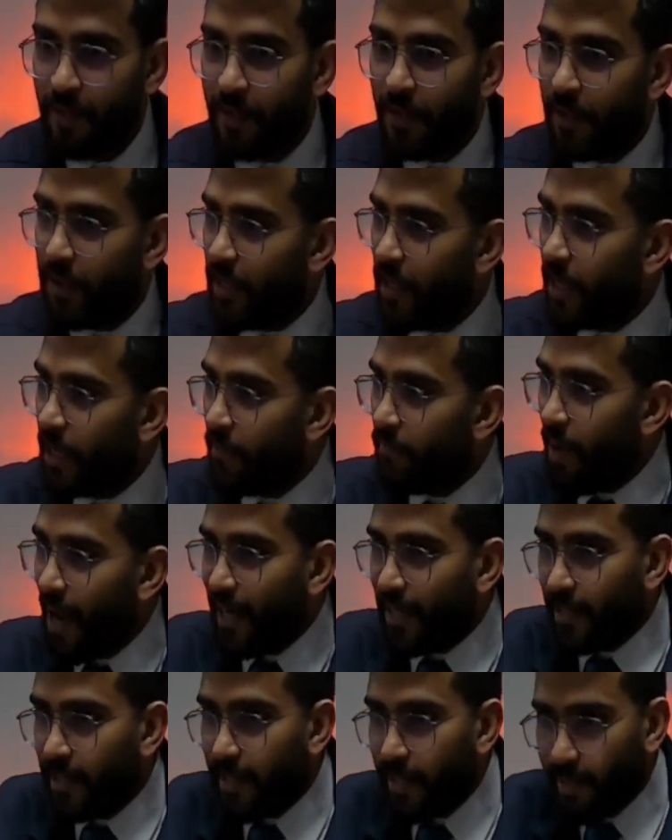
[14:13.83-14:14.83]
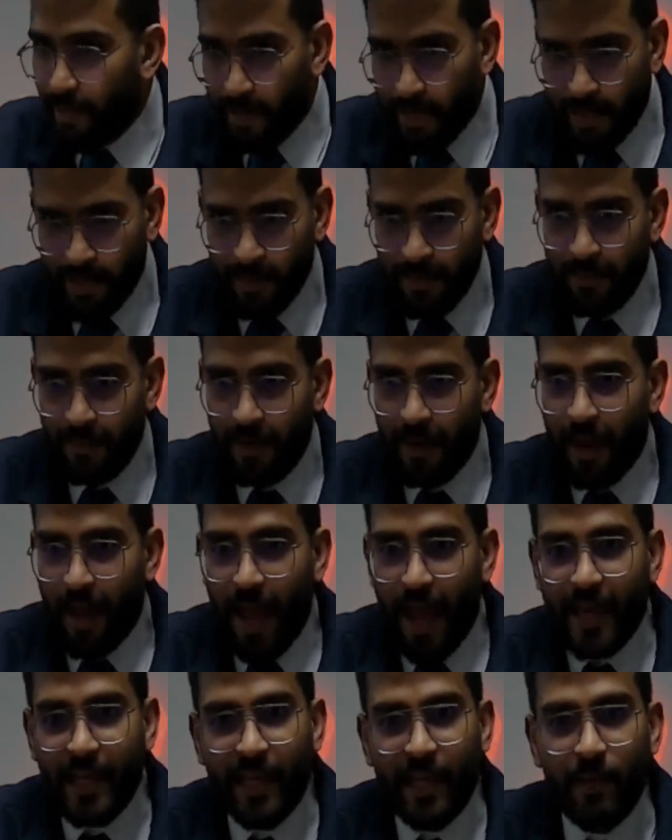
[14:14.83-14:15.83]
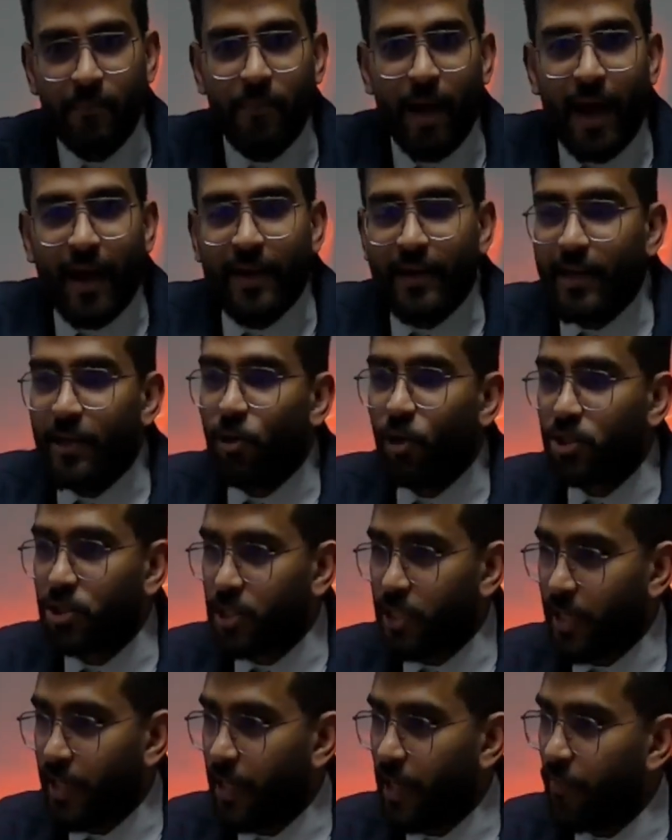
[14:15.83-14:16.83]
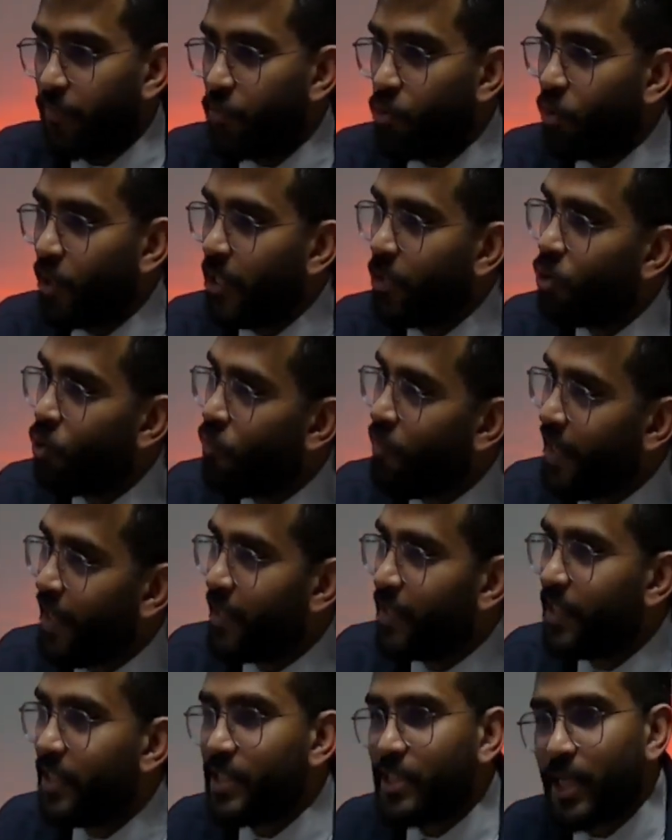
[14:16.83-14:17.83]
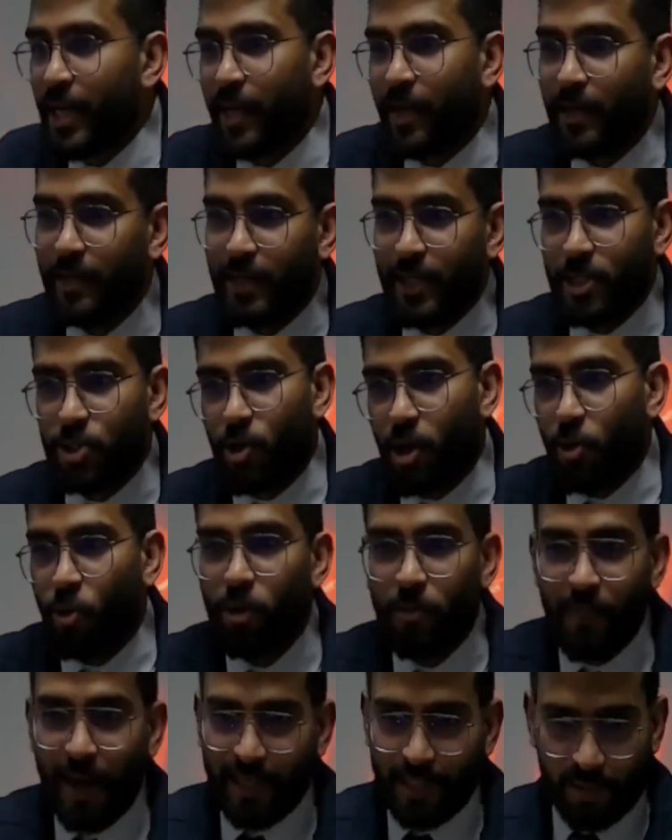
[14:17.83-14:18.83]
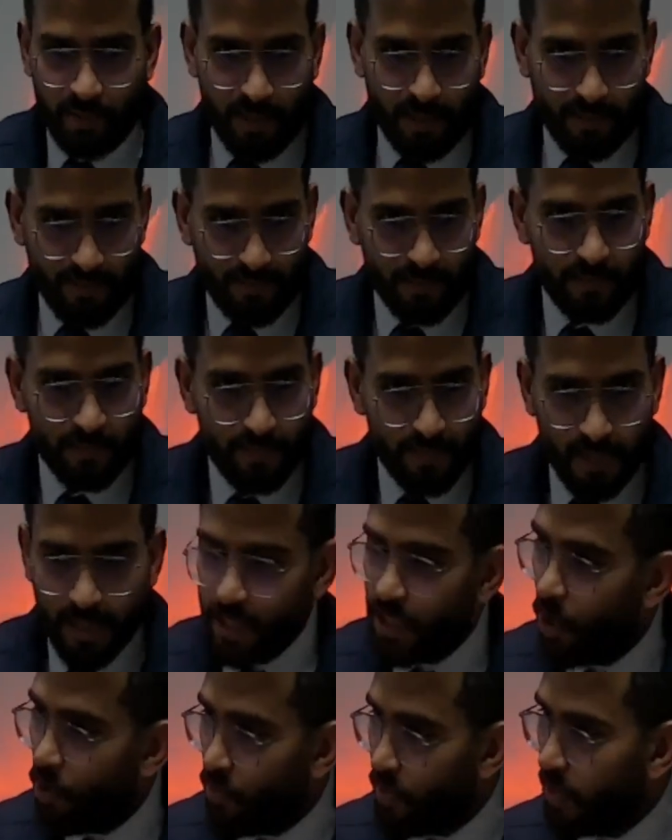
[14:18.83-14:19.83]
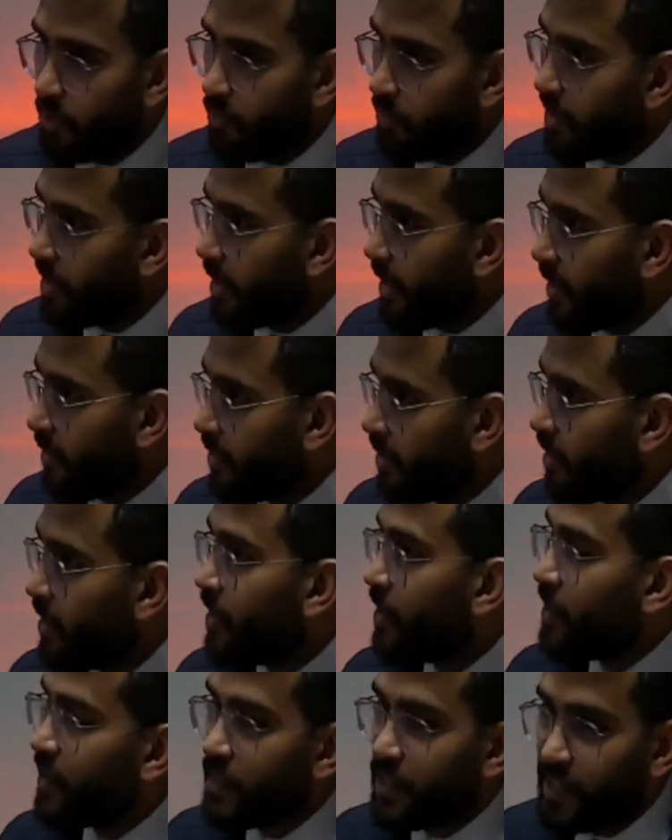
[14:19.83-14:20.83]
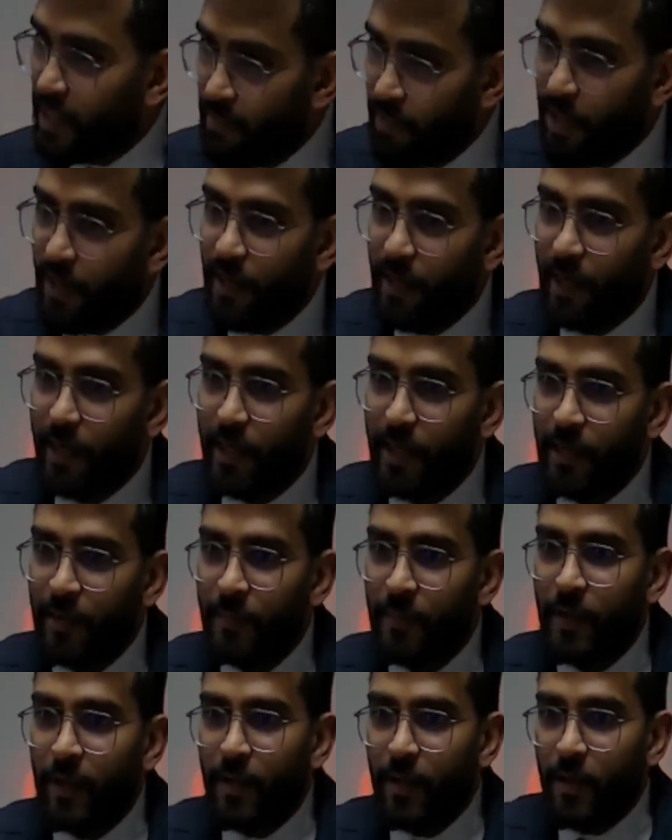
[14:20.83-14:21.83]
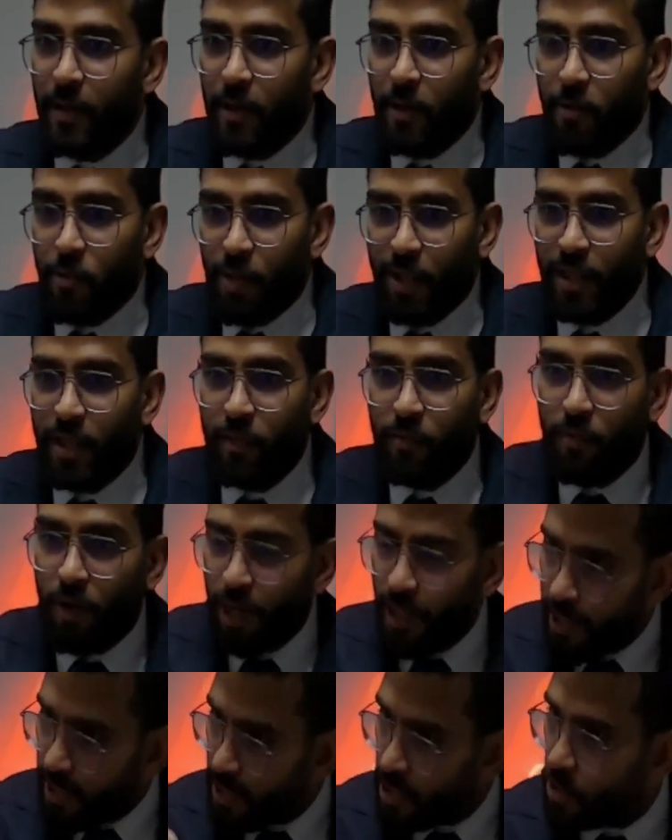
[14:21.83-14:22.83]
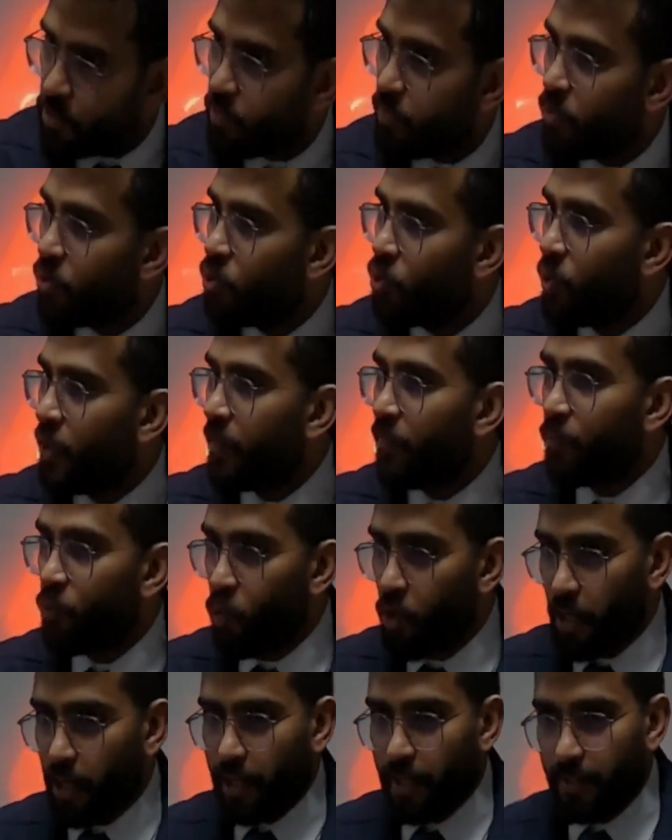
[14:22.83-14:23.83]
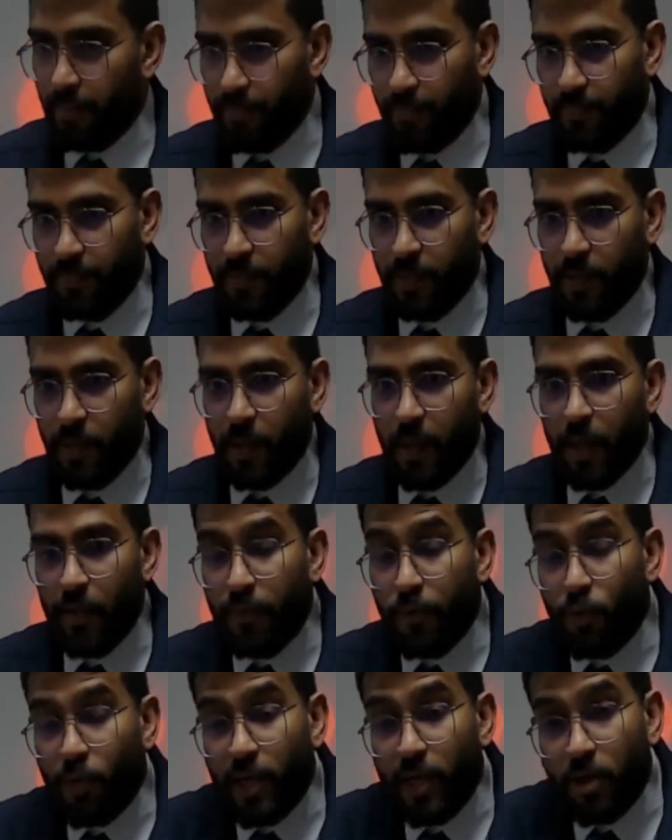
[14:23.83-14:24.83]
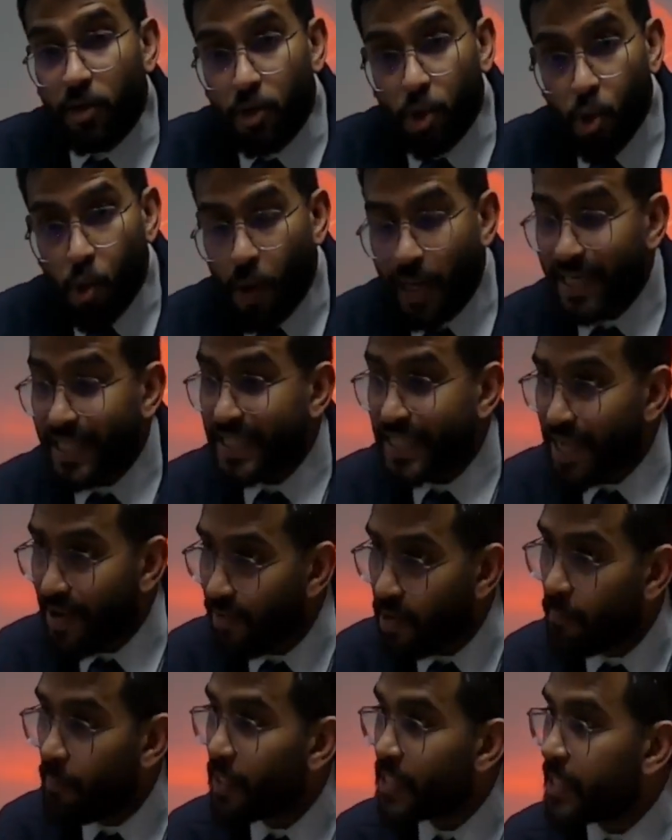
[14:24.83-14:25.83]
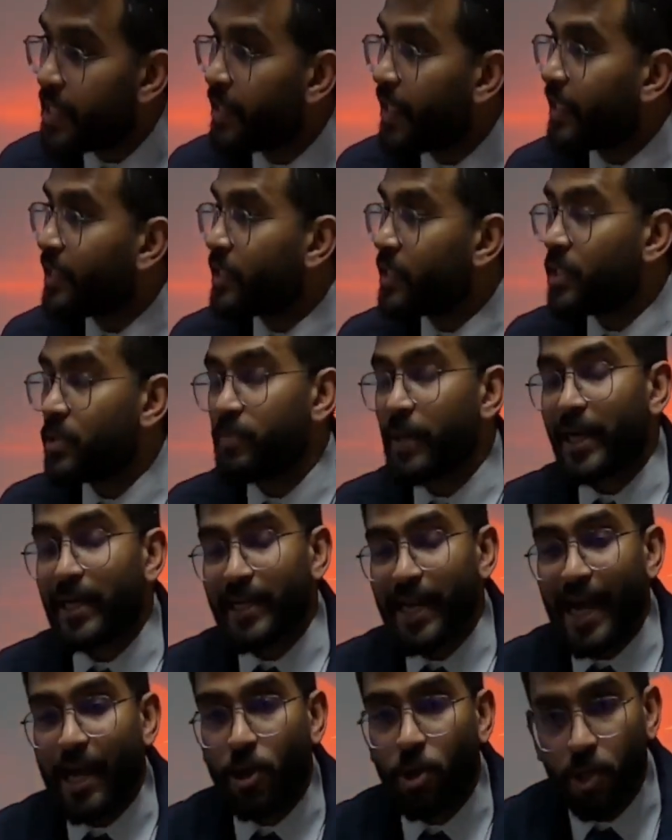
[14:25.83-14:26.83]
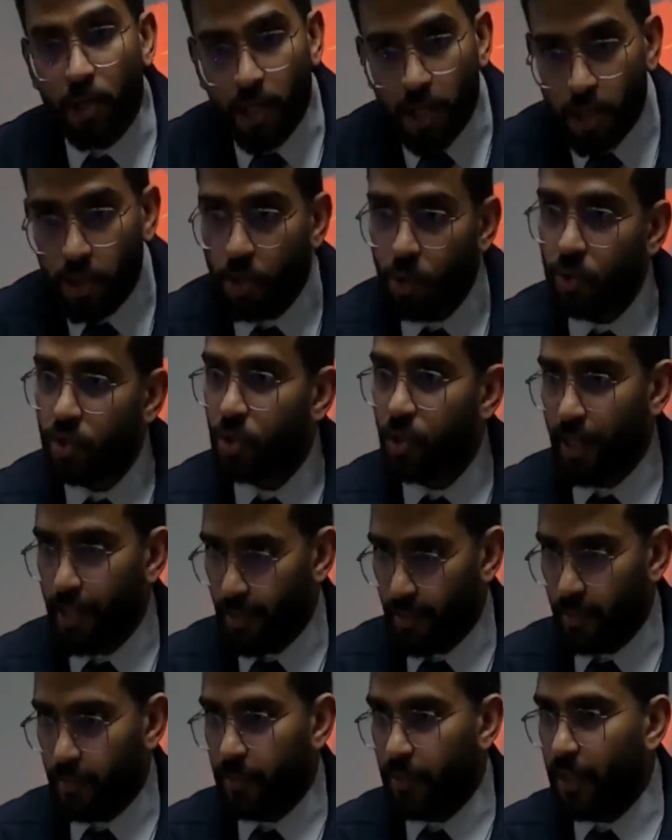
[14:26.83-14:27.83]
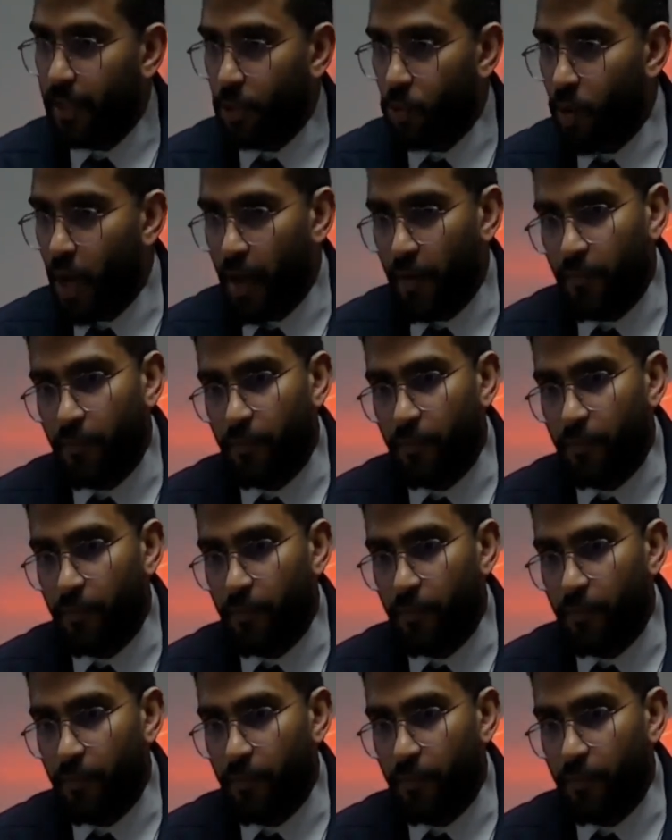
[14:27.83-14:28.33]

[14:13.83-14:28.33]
he can bat in England, and he can bat in Australia. If you can do well in these 3 countries, you're a good batsman. This is how we treat. Similarly, when the world is doing poorly, if you can grow at 7%, that's a spectacular growth rate that you have.